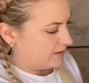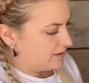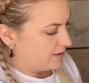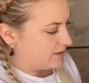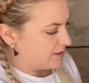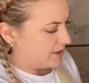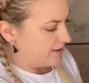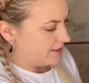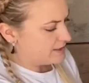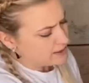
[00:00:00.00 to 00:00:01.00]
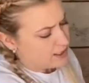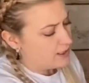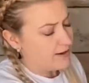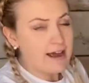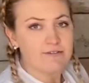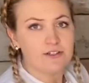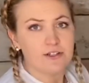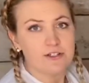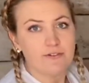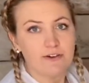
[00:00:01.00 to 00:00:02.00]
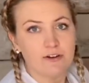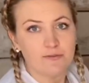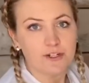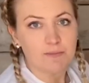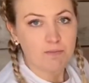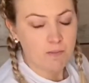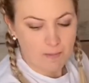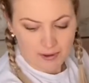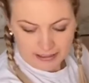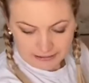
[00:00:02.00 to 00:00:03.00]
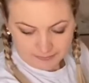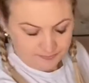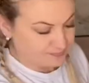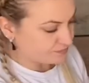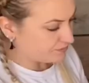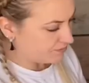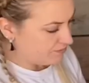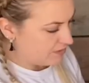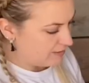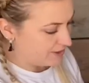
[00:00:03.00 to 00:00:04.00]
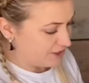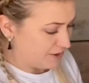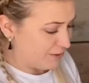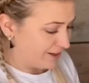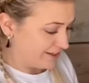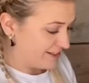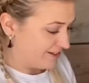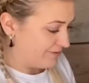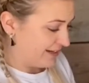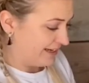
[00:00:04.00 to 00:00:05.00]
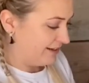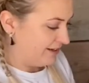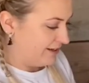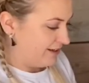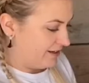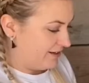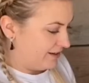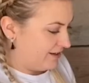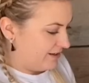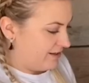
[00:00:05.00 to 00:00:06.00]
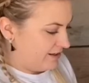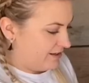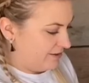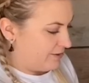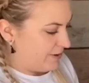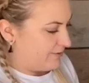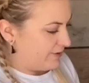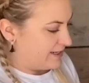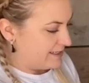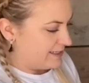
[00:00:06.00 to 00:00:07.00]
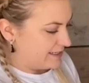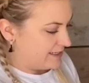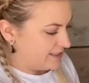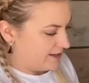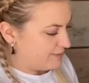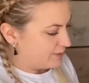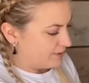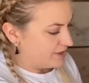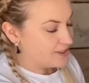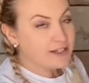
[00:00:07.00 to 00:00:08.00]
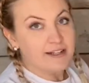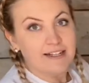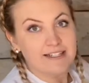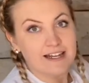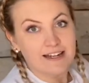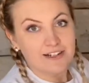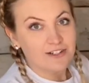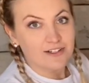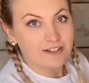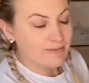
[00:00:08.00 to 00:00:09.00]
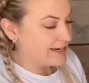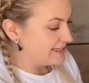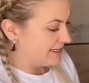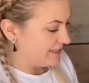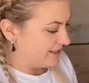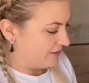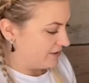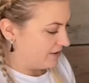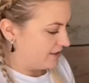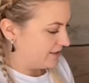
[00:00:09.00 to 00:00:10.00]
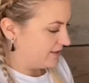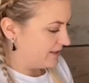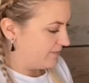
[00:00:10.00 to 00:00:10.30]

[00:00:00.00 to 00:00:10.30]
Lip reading: So this is a colour I haven't used very often. I don't know why, because it's lovely. One of my friends did a sideboard using this and it just looked amazing, so it's